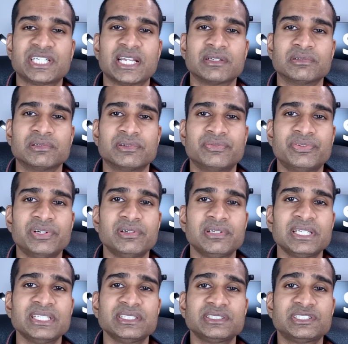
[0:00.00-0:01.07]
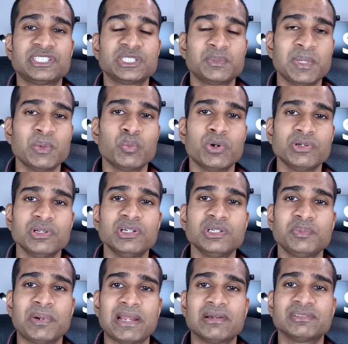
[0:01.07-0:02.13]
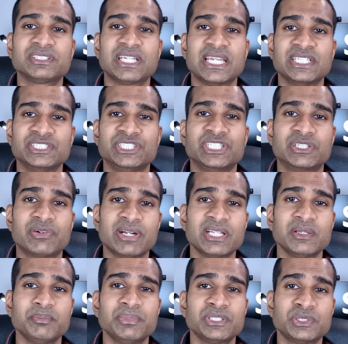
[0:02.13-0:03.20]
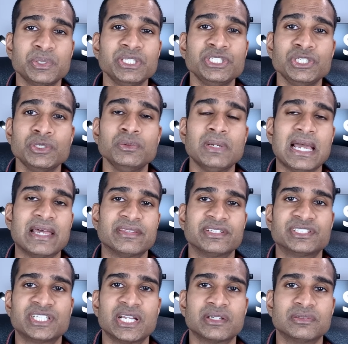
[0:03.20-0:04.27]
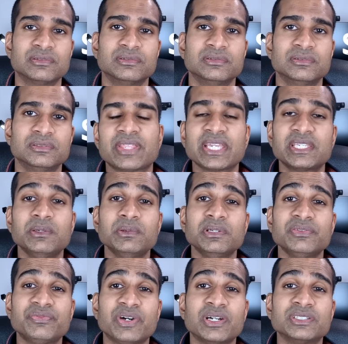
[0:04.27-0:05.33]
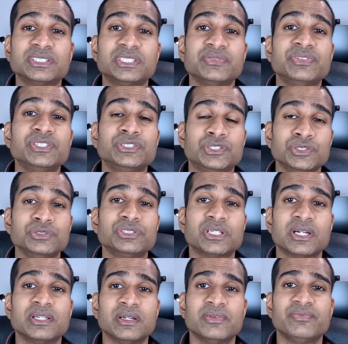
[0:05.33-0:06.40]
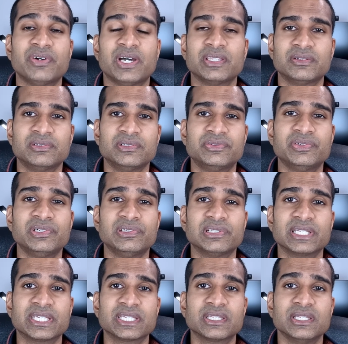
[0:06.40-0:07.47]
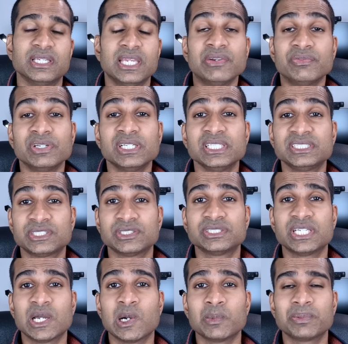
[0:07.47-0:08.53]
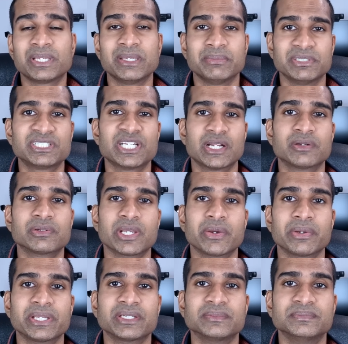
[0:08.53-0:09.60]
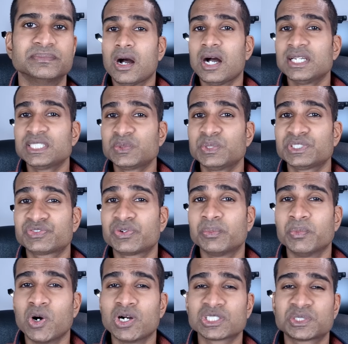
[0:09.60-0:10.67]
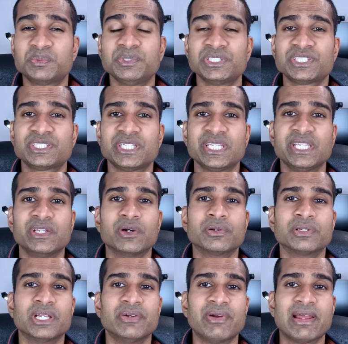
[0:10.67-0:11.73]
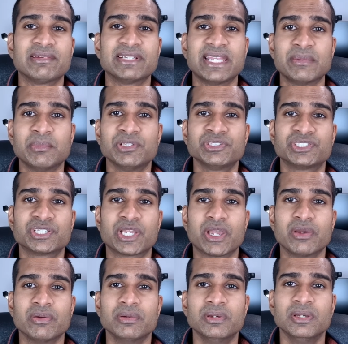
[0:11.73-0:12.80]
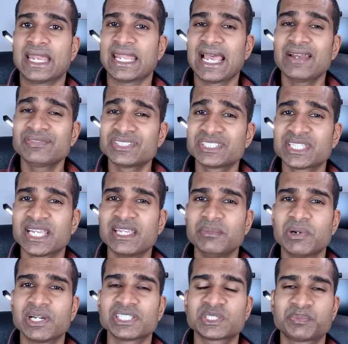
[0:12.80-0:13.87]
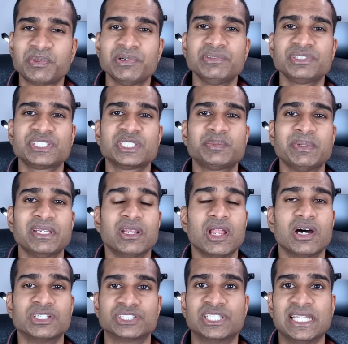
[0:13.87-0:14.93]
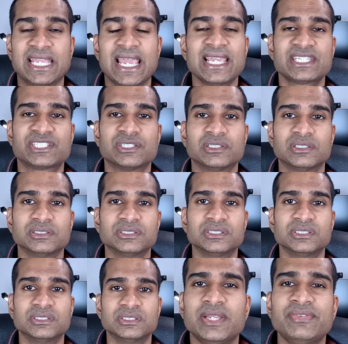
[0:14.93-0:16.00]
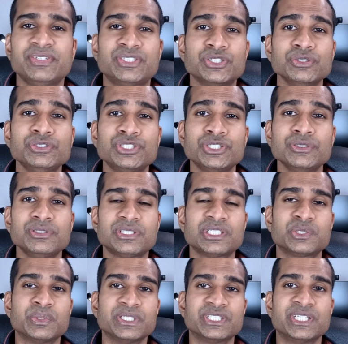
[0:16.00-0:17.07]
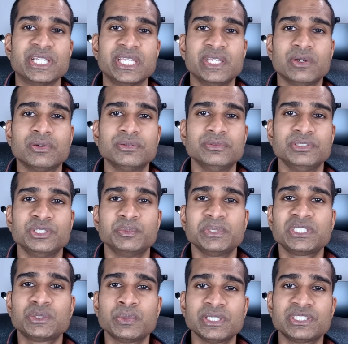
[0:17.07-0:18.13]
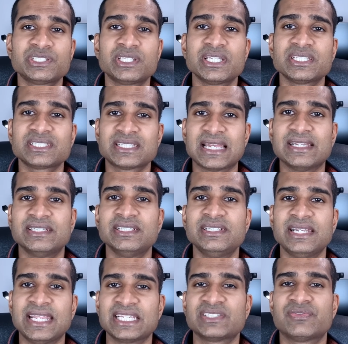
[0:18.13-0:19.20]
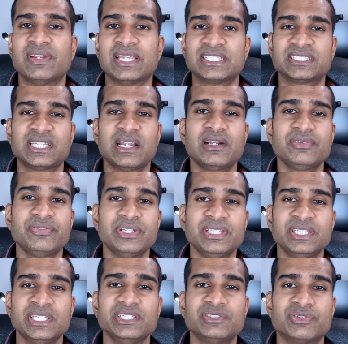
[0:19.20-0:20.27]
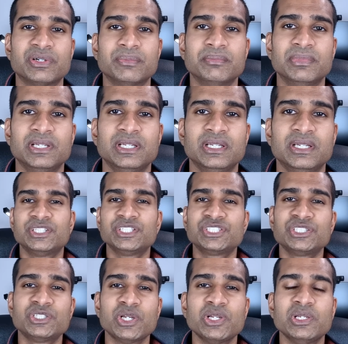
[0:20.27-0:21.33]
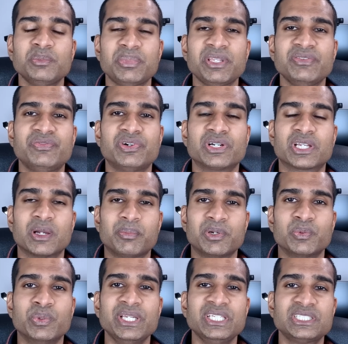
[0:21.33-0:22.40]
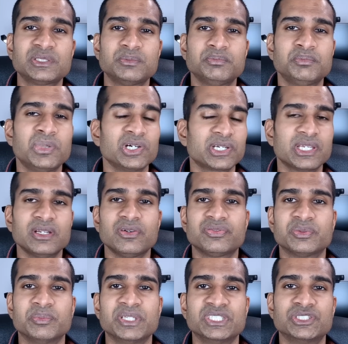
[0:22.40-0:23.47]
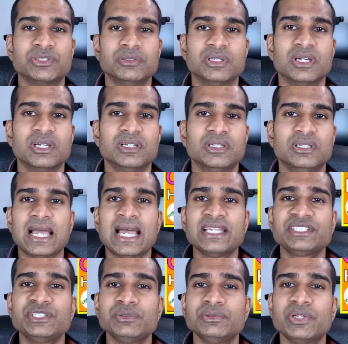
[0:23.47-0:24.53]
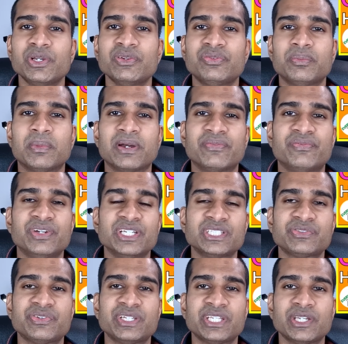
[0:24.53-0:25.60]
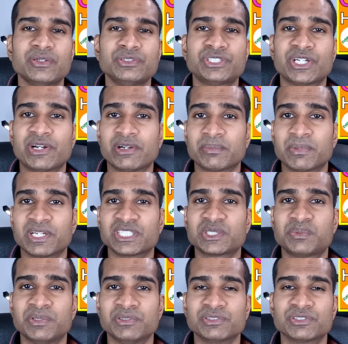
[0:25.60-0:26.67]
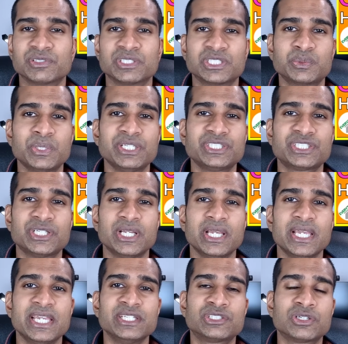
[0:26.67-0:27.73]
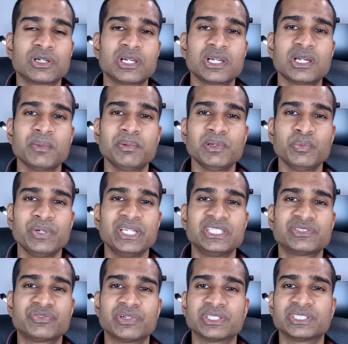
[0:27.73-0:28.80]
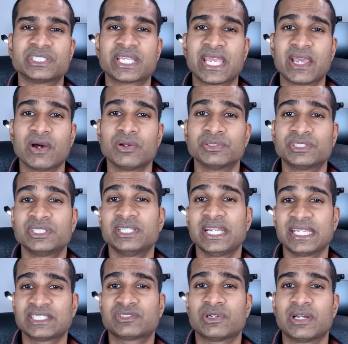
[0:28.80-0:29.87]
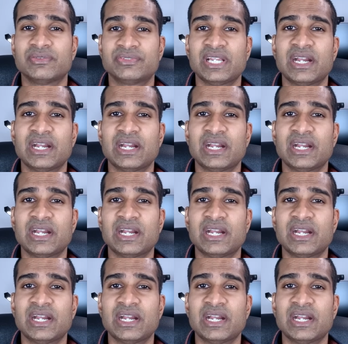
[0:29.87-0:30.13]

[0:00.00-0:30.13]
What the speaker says: channel referral link to split £100 energy credit between you and the channel. Thank you in advance if you do sign up via the referral link. It really does help keep the channel going. I switched from Octopus to E.ON around 8 months ago, and I have to say my experience has been largely excellent. If you do choose to switch to E.ON, you'll be switched to their standard NextFlex tariff in the interim. This should only be for a couple of weeks, but can often be sooner. As you'll know from my first video sharing my experience on the switch, it took a couple of weeks for us to get onto the EXTRA